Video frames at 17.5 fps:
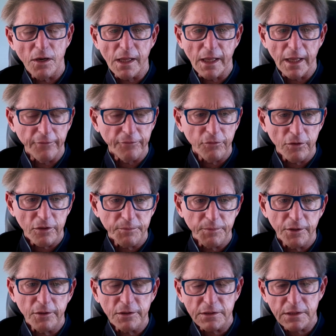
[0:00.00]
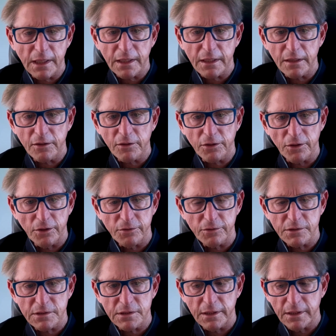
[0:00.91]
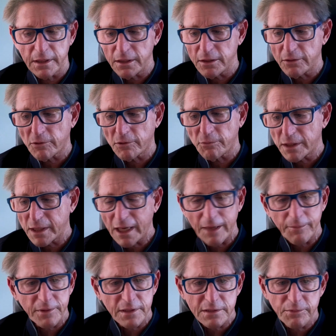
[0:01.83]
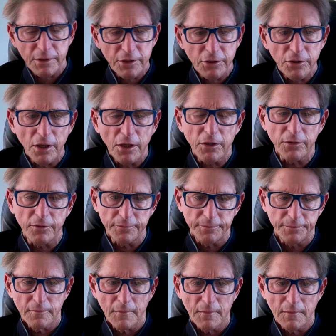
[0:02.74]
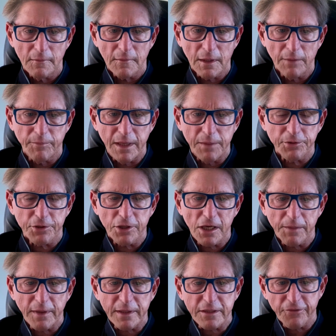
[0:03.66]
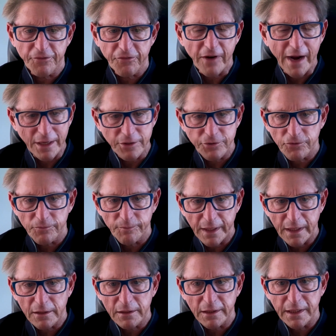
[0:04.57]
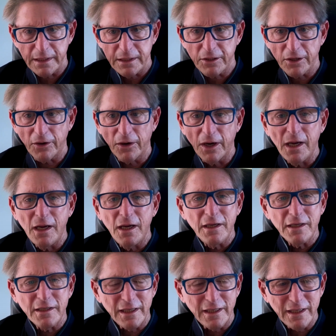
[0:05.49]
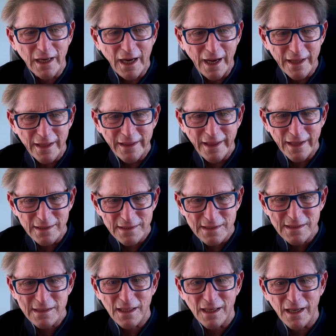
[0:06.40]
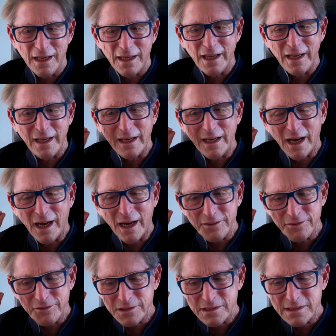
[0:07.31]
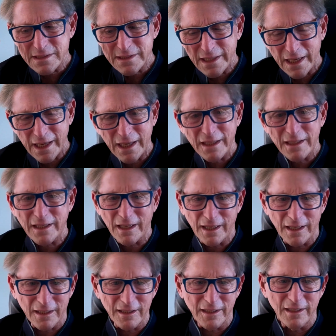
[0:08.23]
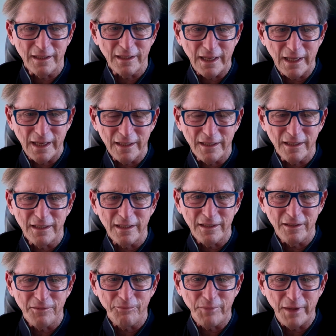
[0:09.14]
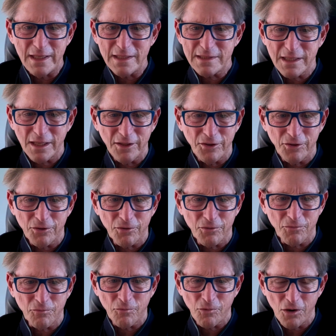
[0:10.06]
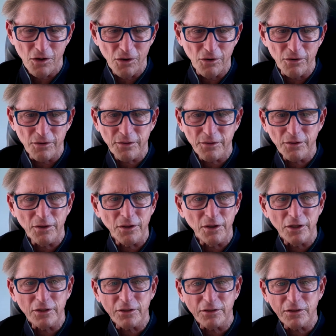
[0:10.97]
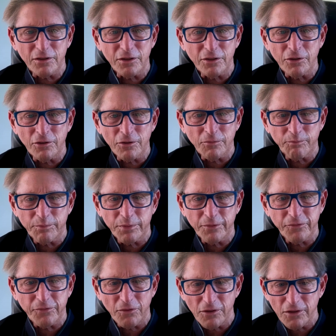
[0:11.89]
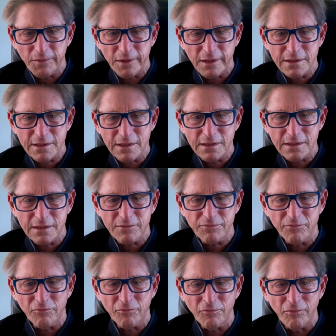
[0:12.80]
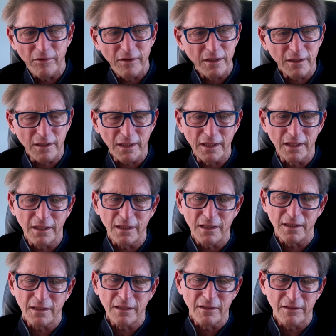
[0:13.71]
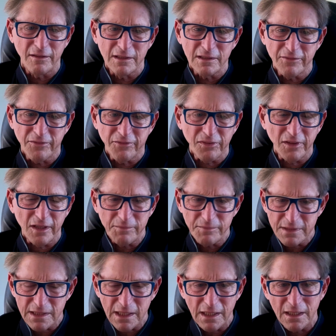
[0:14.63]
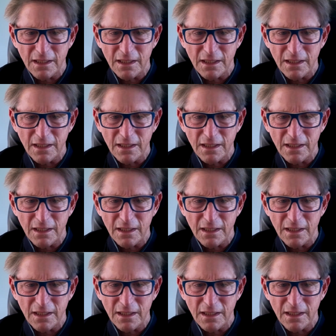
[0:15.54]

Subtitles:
I have worth because I can close the deal. Well, what happens when you don't? When people talk about the fragile male ego, that's an understanding that basing your worth on your performance is really flimsy.